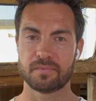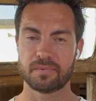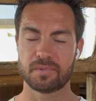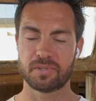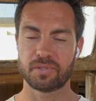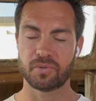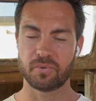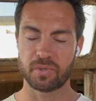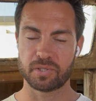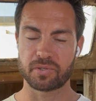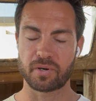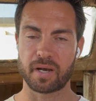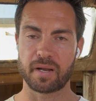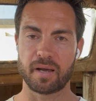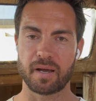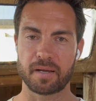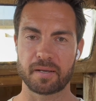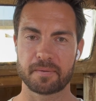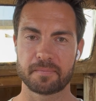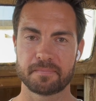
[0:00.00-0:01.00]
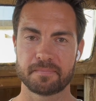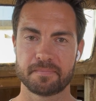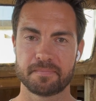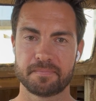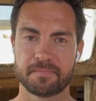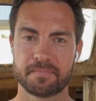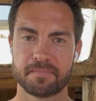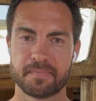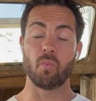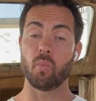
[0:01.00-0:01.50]
to a dry dock.
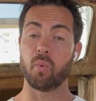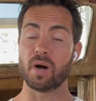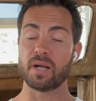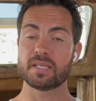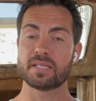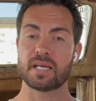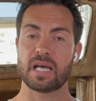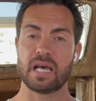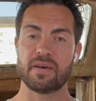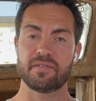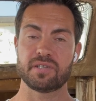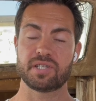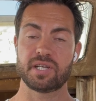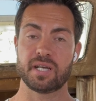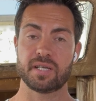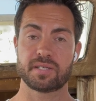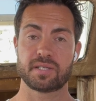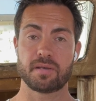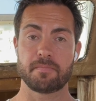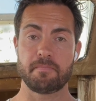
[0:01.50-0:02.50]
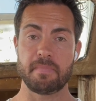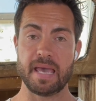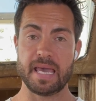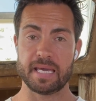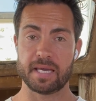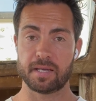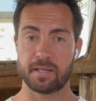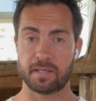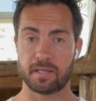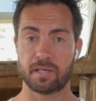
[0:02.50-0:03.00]
Once I have a chance to
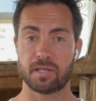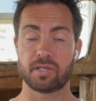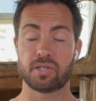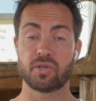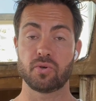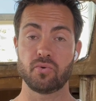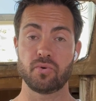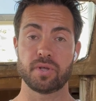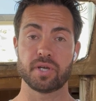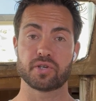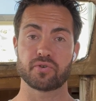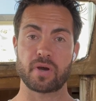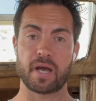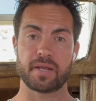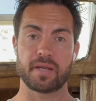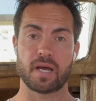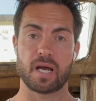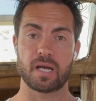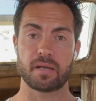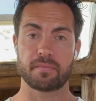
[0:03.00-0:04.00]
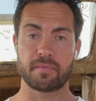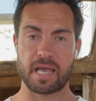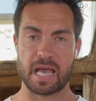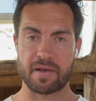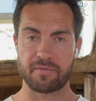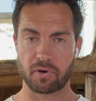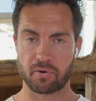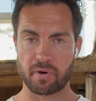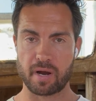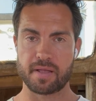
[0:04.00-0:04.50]
make it to the dry dock, they
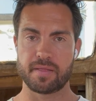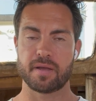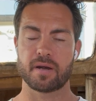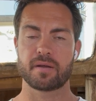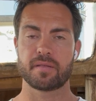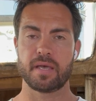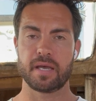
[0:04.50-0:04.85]
have a crane there.